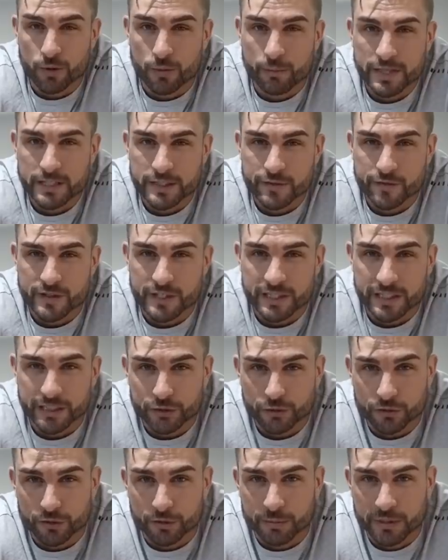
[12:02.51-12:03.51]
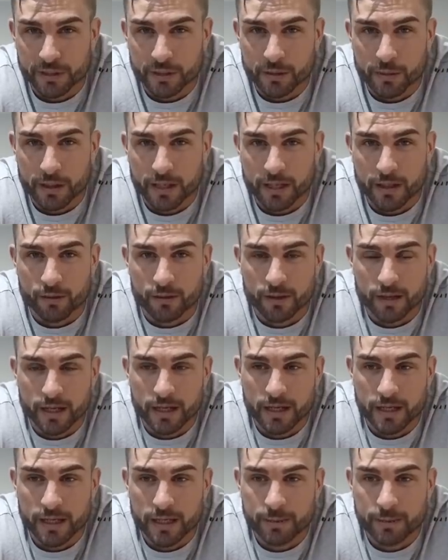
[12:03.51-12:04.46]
what men's physique should have been about.